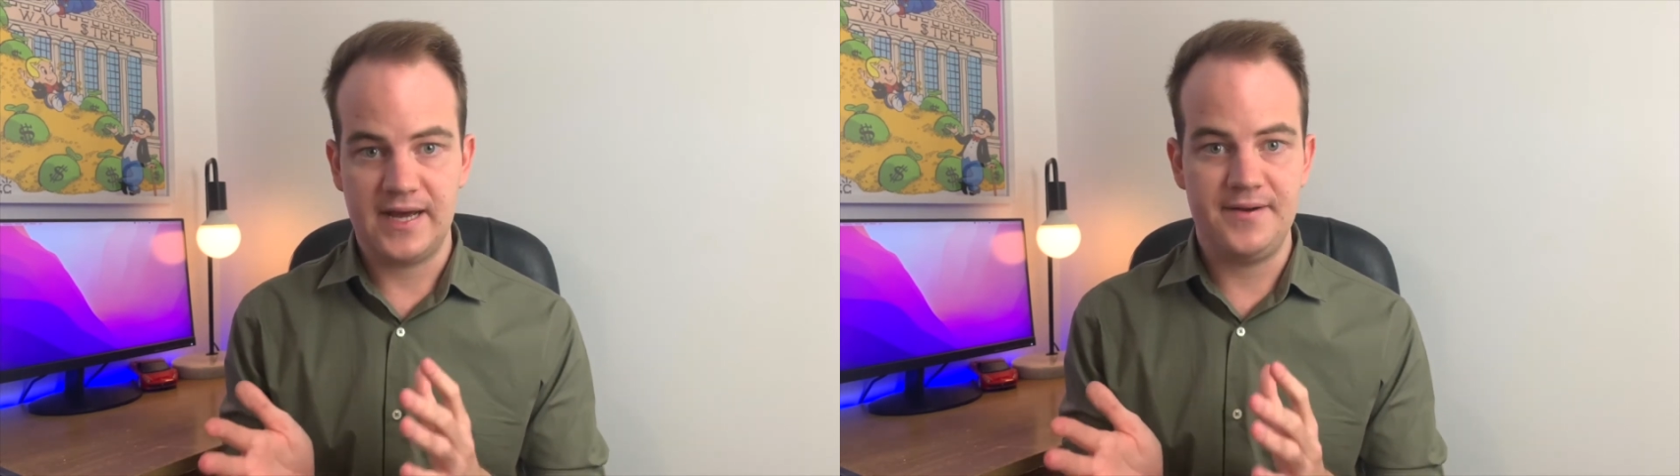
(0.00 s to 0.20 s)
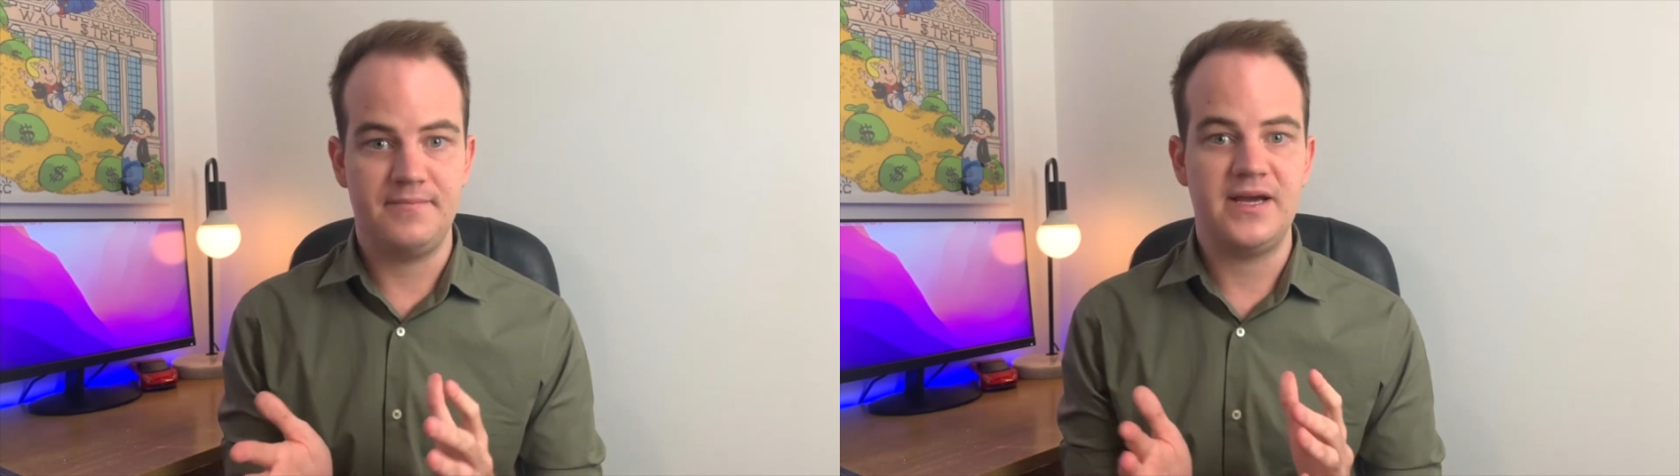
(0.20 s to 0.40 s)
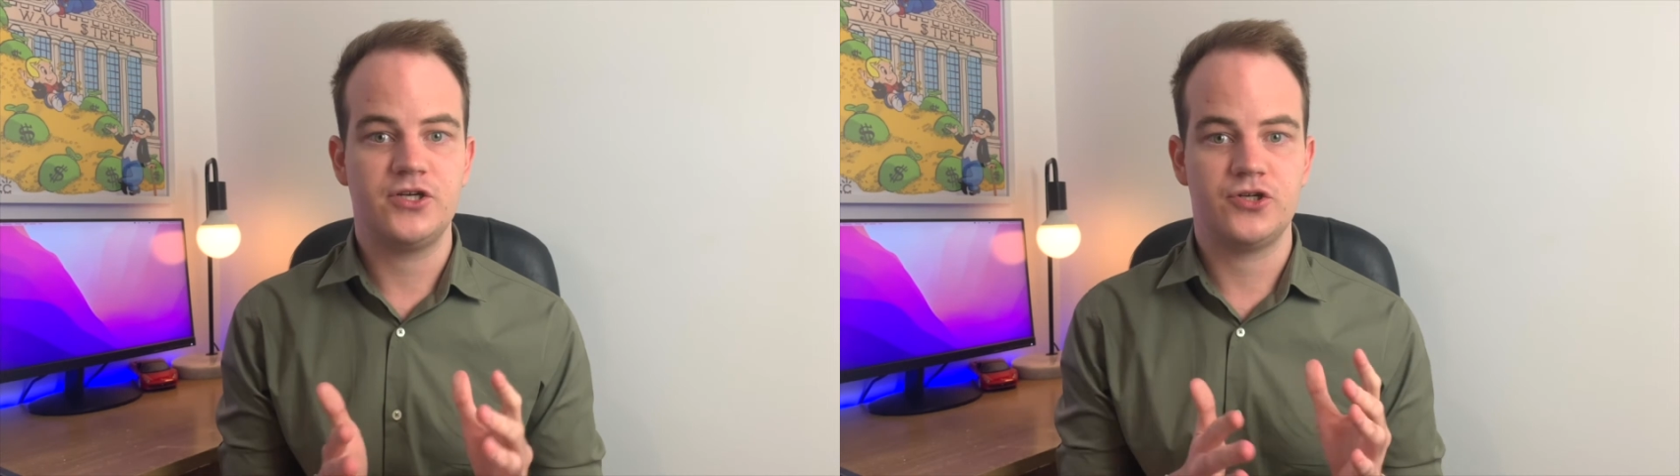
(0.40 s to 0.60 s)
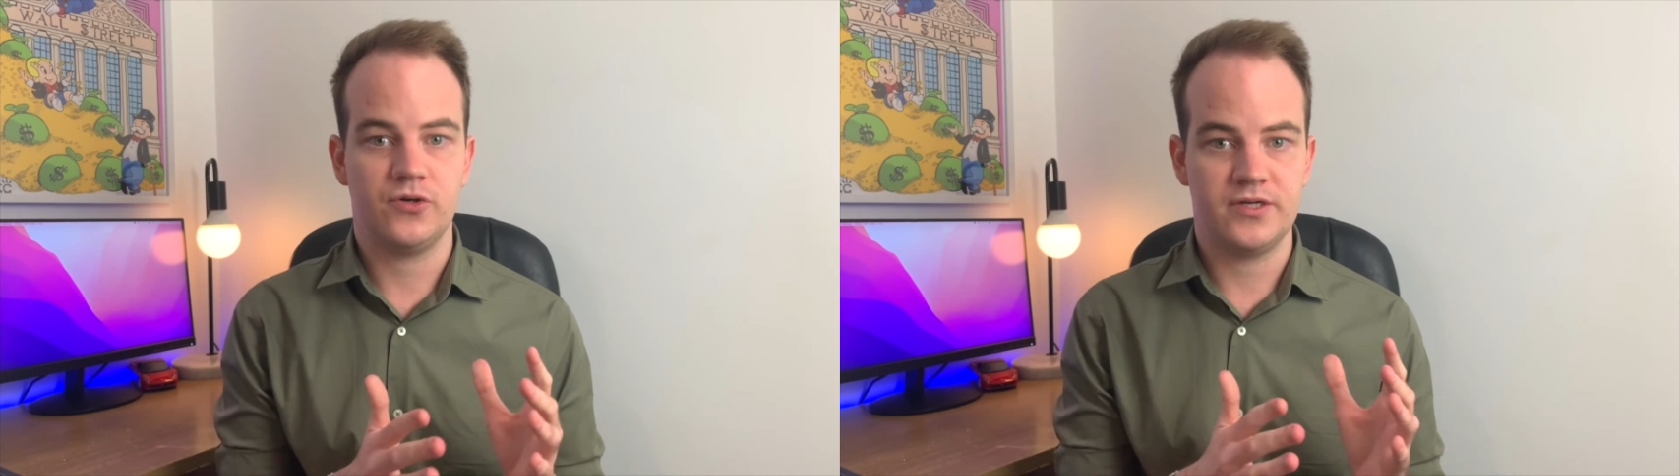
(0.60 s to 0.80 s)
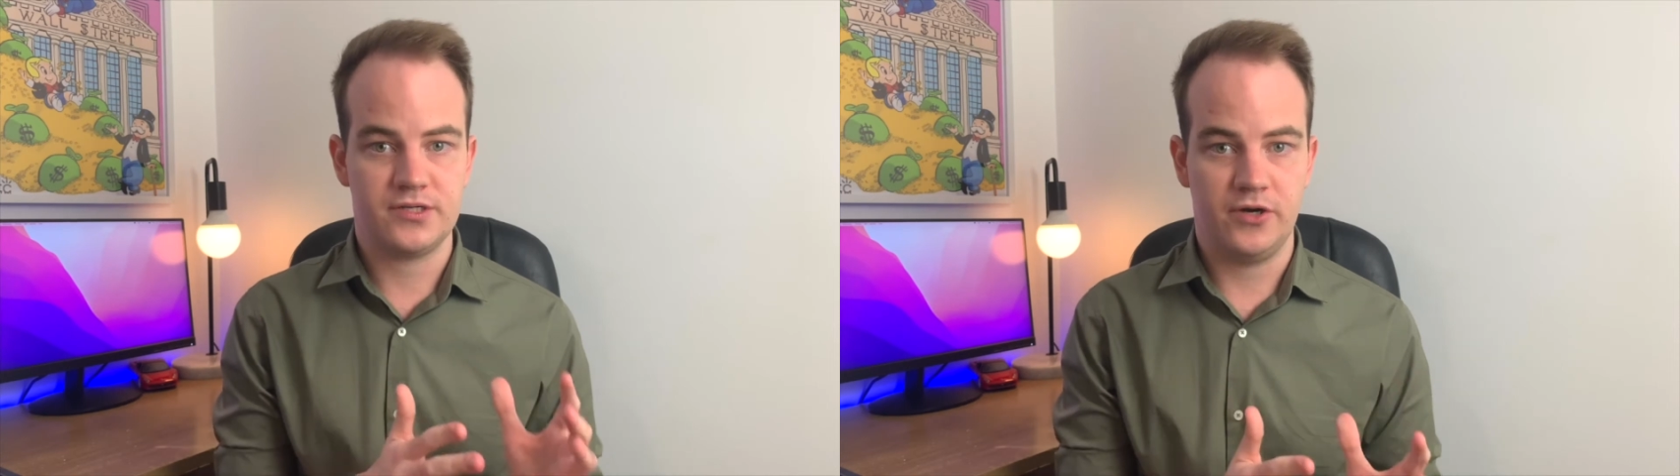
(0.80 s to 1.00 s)
and make
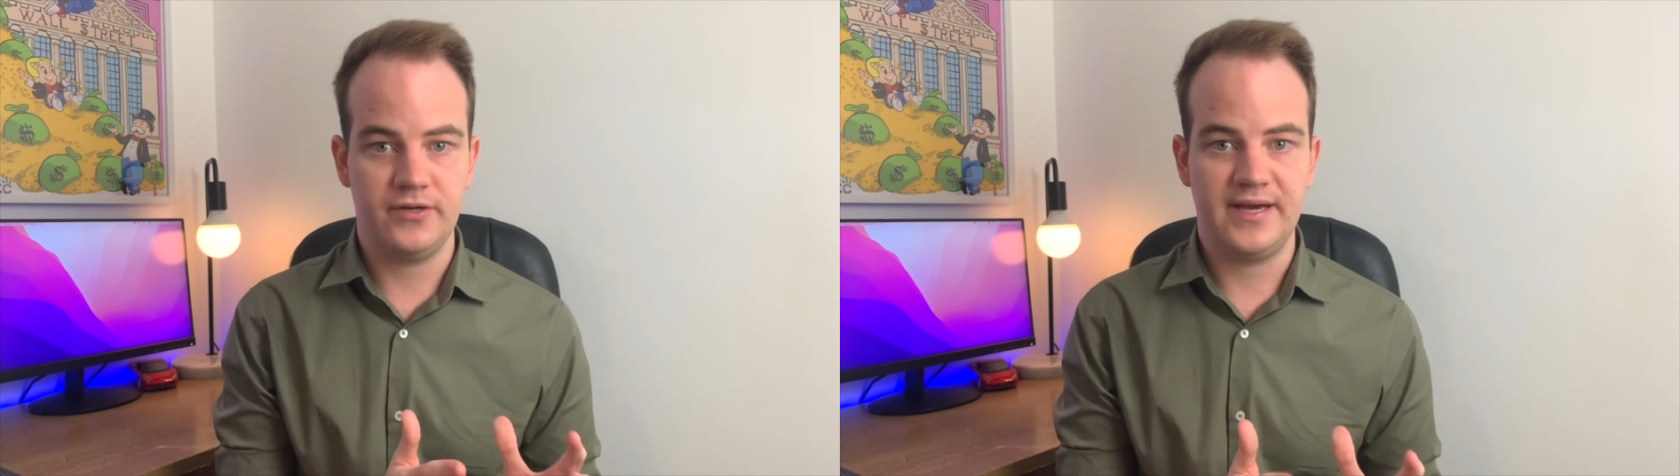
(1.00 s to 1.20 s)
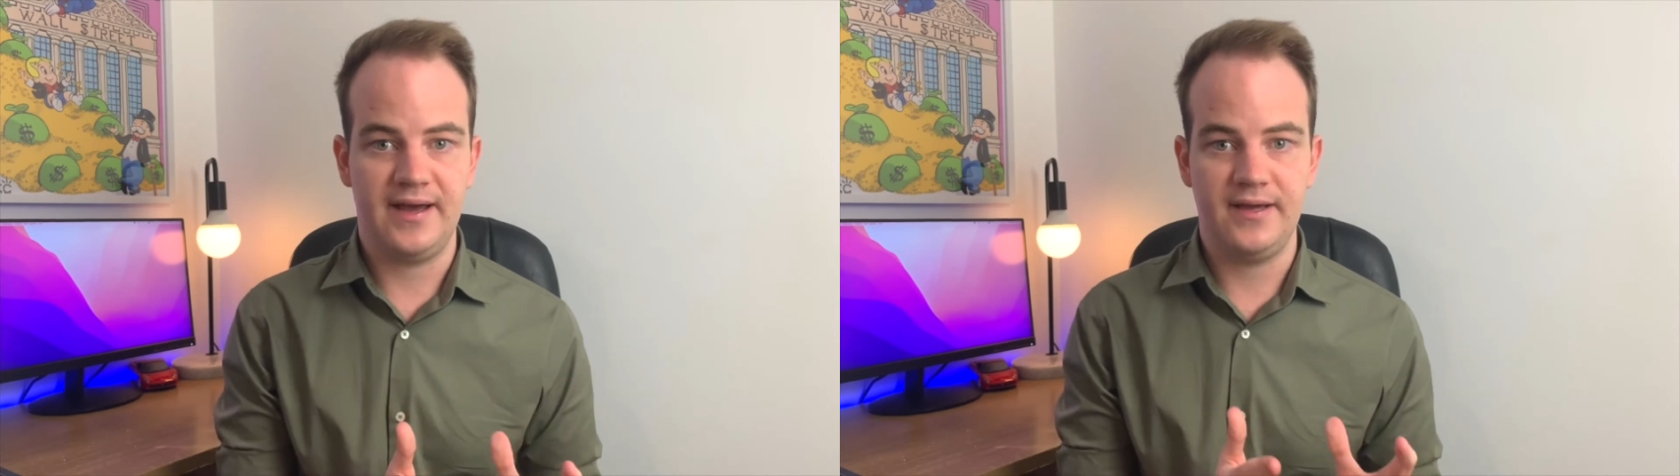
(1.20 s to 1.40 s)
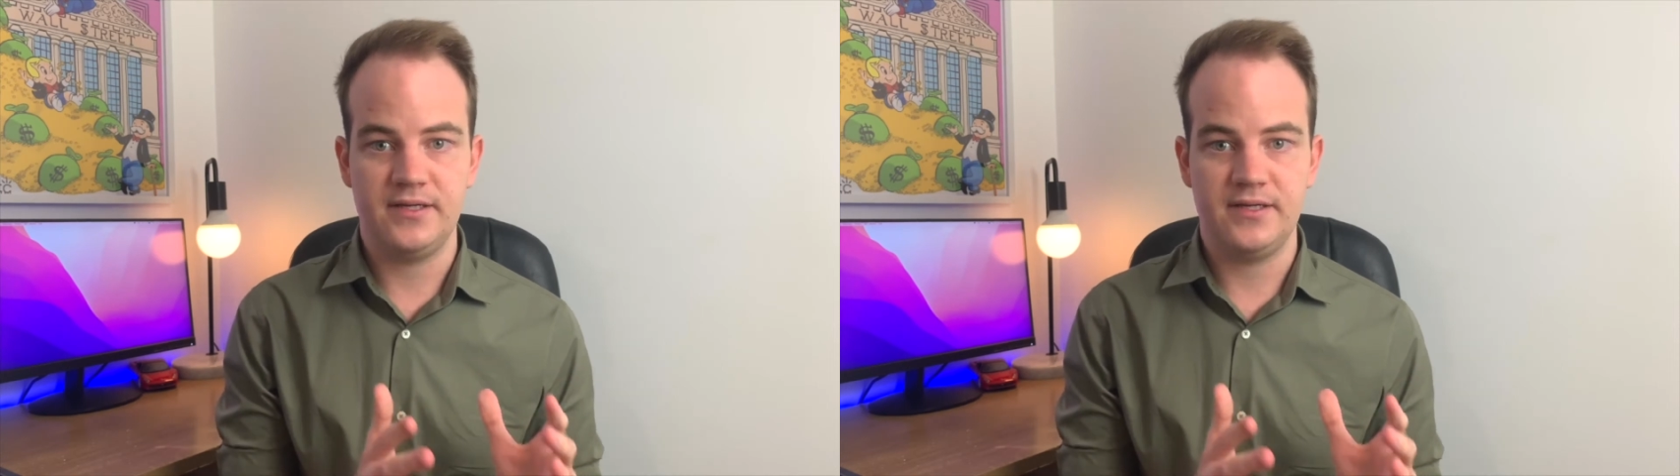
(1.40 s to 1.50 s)
sure it's okay